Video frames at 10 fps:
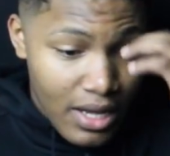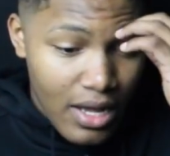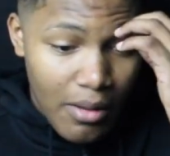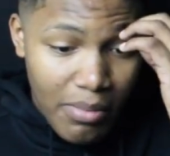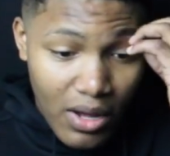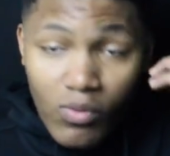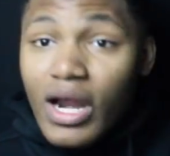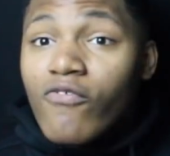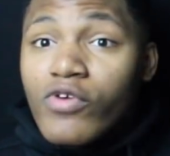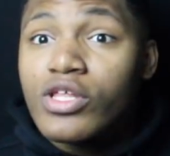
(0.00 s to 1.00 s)
Uh, but
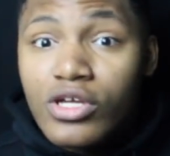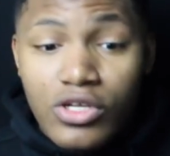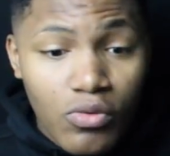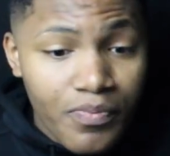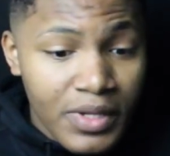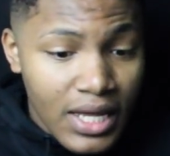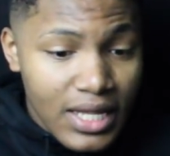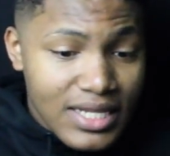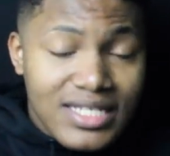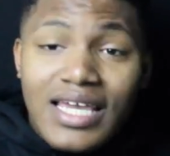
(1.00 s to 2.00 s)
without further ado,
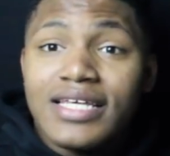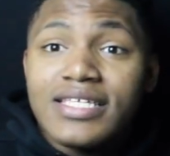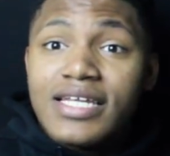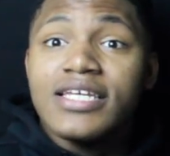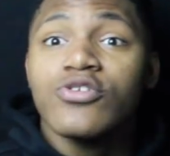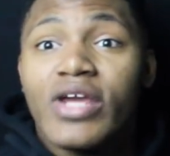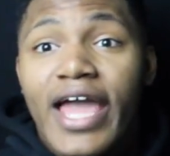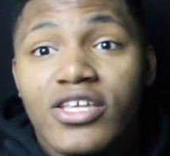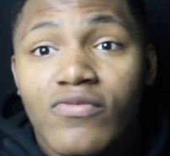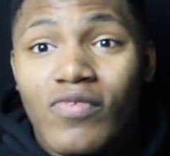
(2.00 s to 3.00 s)
let's get into this
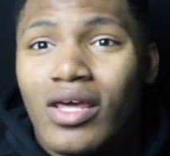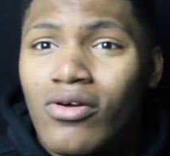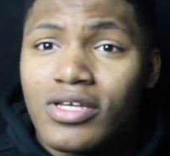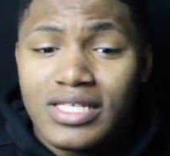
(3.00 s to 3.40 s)
reaction video,